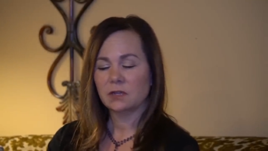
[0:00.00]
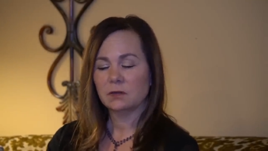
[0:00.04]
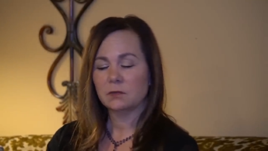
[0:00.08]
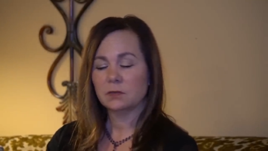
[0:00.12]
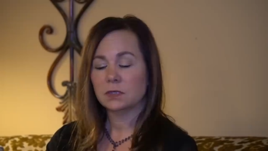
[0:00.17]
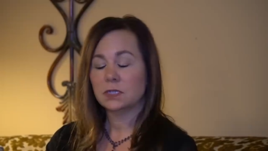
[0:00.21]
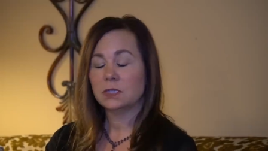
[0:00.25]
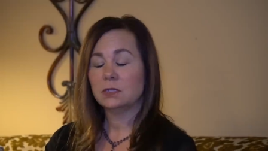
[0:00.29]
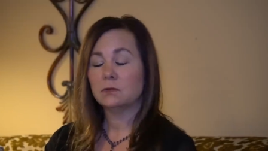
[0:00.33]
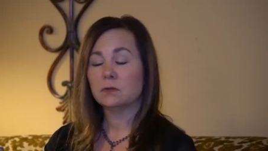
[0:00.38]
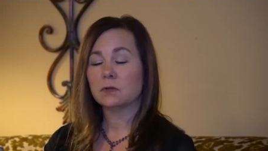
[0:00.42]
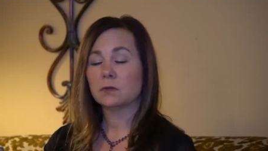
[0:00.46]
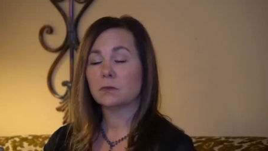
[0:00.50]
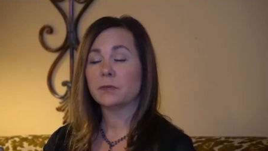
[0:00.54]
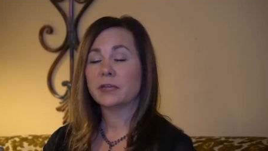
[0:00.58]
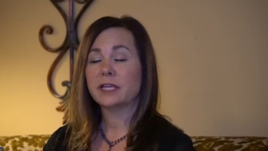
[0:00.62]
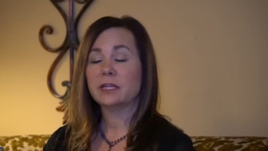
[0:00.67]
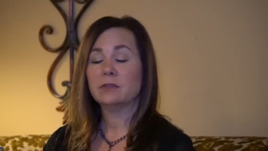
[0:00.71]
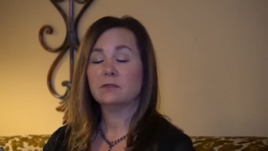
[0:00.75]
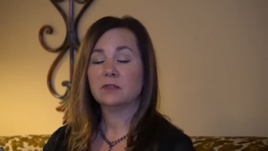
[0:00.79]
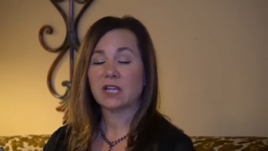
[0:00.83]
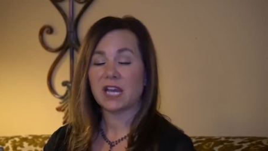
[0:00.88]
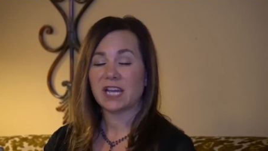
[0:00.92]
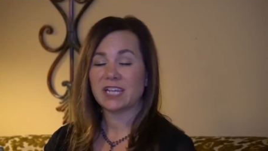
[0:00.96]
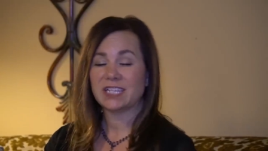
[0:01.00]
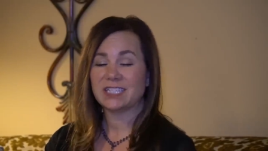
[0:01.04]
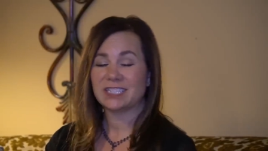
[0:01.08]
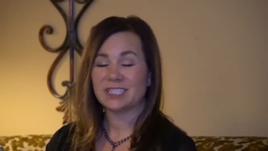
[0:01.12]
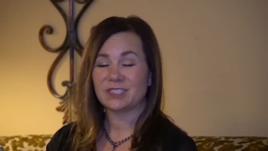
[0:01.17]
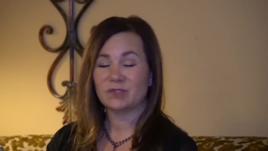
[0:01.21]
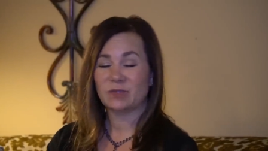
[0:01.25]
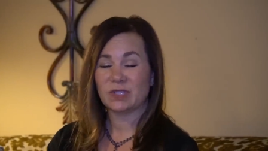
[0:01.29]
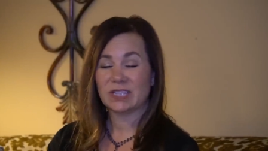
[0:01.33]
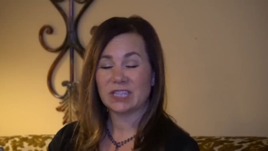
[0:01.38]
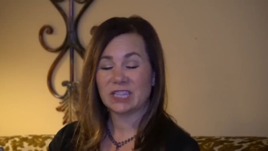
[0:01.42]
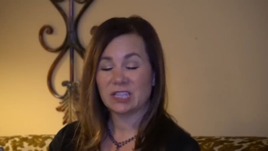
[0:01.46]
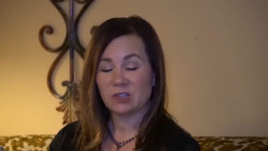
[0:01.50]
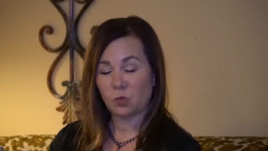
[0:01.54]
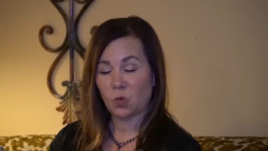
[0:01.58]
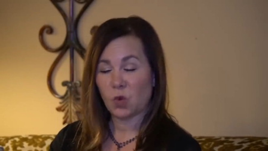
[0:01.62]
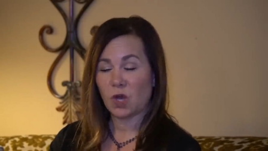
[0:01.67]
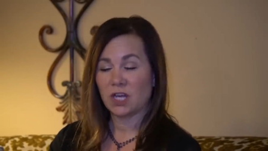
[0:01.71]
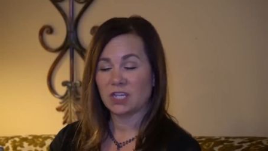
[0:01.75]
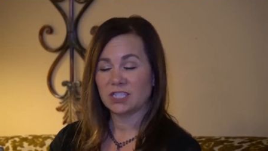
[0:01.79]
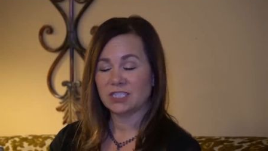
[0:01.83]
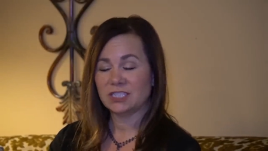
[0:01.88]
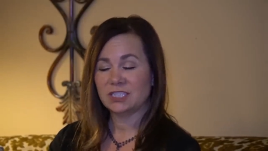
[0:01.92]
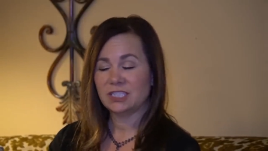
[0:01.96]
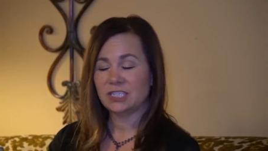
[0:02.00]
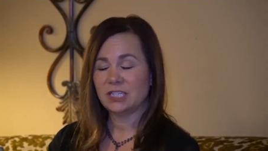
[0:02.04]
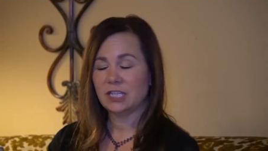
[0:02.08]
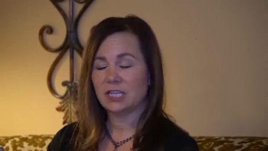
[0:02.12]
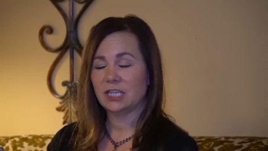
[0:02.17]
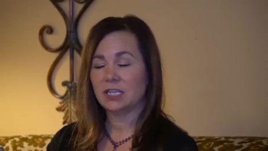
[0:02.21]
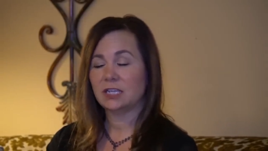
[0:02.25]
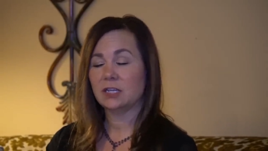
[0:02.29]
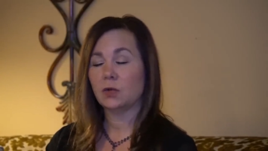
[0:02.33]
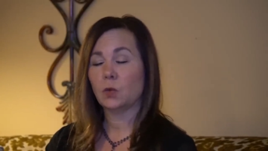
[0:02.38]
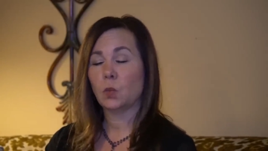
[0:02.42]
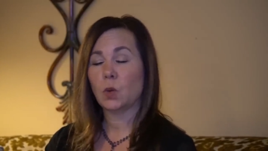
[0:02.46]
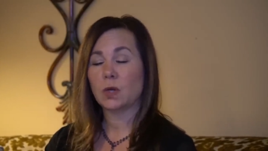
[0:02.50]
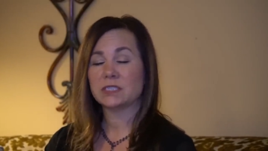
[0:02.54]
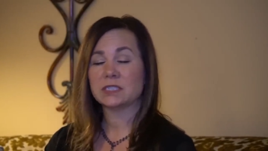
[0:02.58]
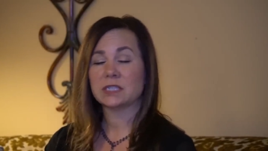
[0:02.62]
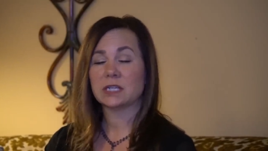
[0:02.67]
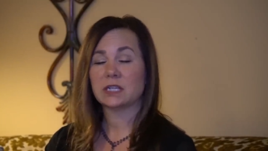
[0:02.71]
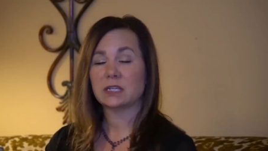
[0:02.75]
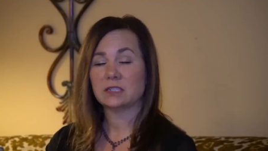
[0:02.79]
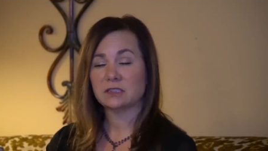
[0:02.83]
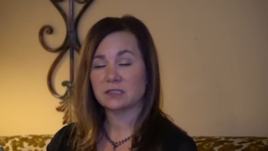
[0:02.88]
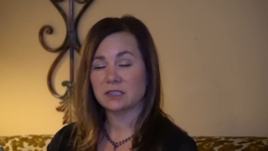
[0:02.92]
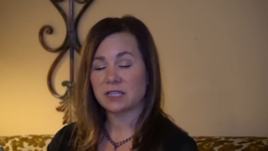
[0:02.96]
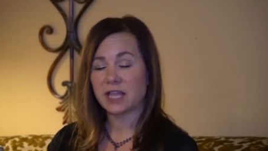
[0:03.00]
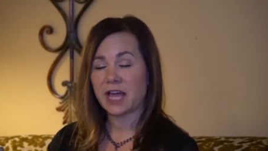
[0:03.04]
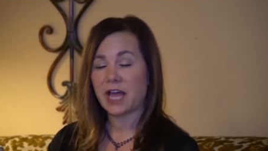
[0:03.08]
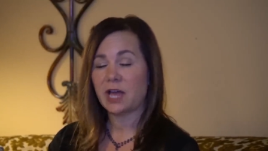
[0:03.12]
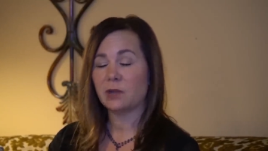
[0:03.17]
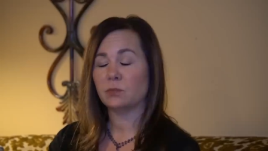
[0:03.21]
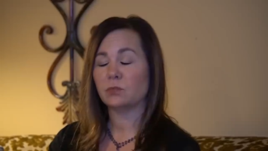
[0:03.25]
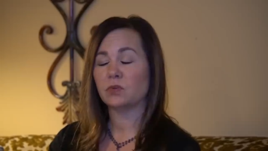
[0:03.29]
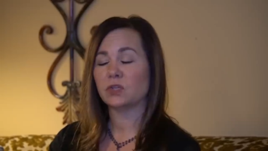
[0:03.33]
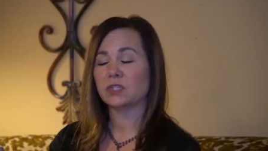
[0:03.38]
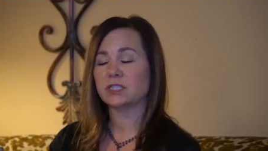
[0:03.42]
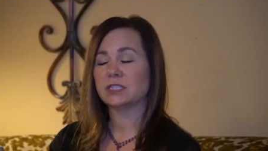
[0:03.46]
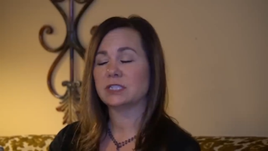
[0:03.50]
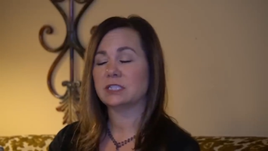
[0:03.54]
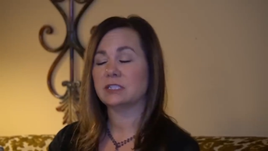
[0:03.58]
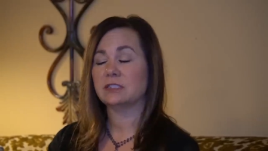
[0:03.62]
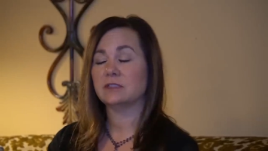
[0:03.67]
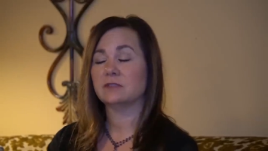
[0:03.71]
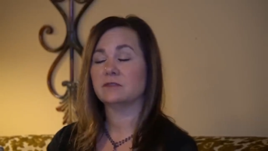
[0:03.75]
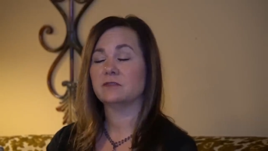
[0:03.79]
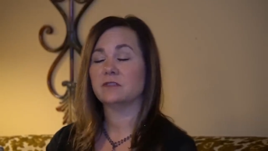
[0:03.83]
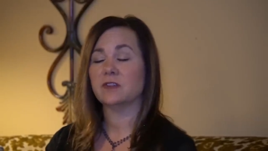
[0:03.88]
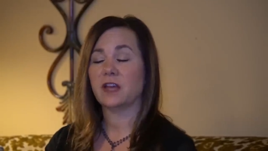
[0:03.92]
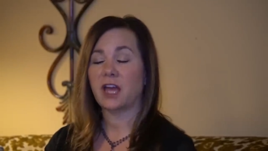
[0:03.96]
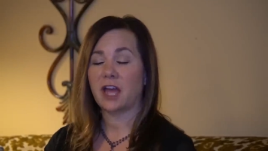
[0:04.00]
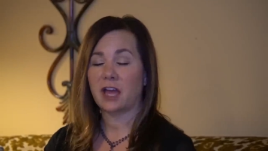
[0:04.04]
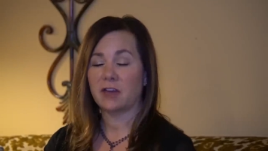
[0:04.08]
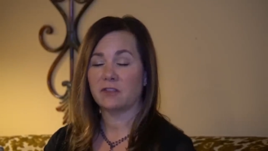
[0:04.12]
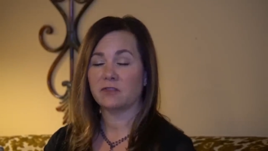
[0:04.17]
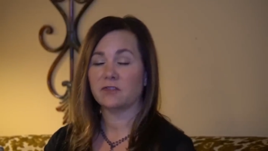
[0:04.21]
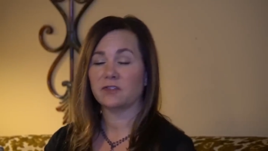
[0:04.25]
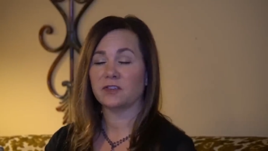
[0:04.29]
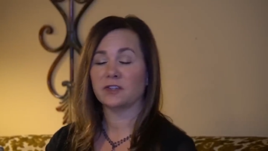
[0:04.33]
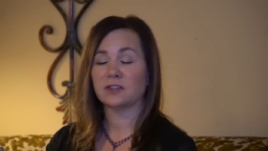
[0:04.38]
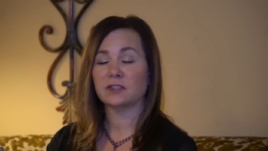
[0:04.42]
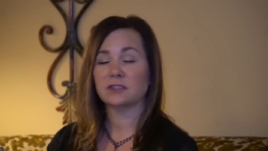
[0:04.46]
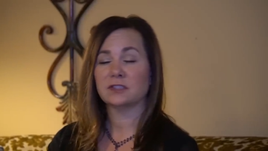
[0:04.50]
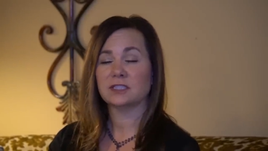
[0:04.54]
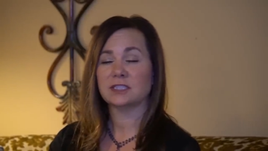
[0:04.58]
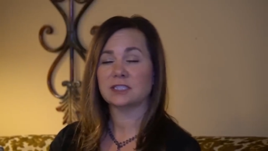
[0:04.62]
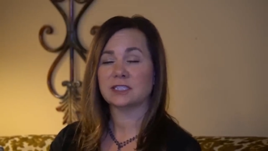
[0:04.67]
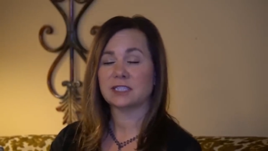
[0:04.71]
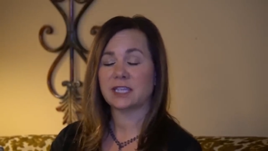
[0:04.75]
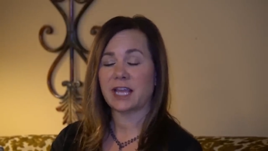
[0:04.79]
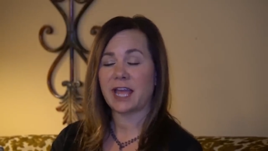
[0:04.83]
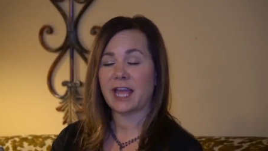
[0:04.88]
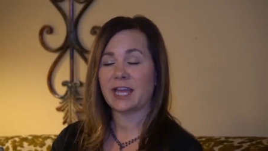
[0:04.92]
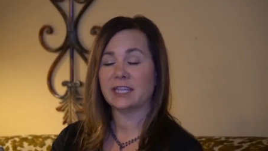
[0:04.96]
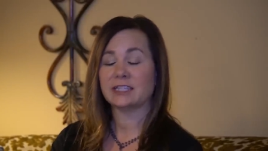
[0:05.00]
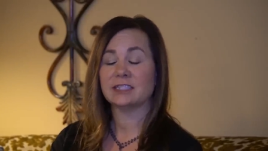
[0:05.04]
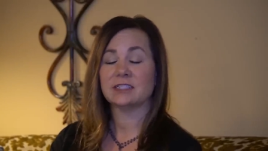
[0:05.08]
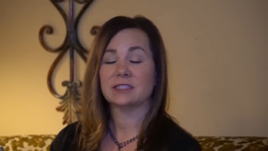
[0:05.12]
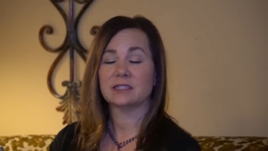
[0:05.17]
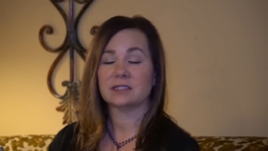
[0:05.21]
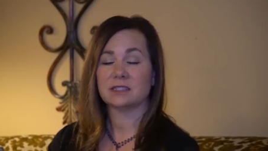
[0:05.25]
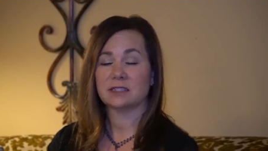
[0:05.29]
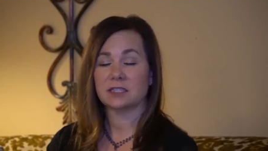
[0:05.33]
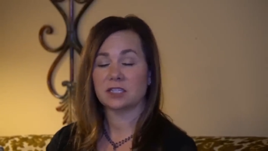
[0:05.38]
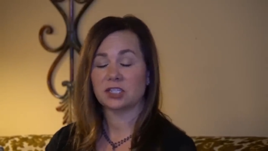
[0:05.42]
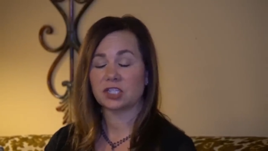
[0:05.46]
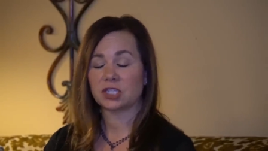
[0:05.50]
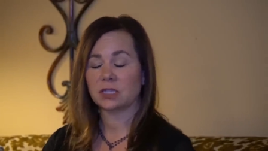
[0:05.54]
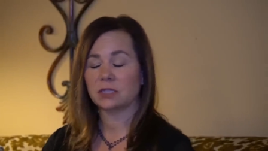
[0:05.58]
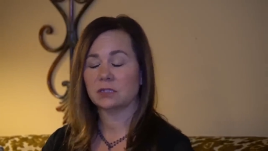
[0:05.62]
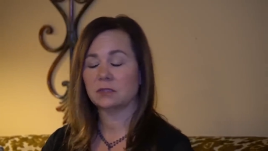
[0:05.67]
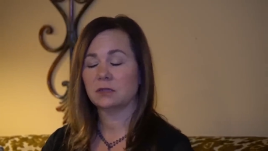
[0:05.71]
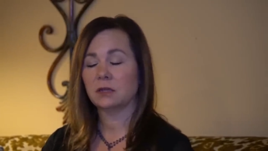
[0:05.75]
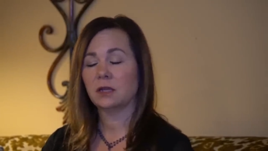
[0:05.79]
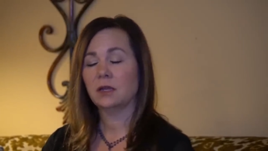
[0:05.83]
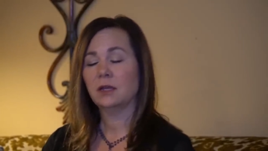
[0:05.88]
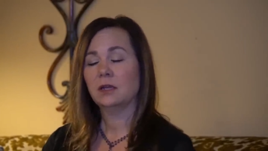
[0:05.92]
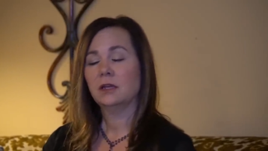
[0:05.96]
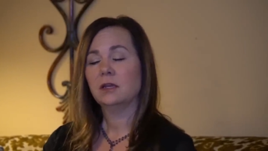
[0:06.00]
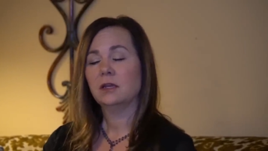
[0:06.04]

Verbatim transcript: when you were reunited with the one in a one collaborative effort and decision,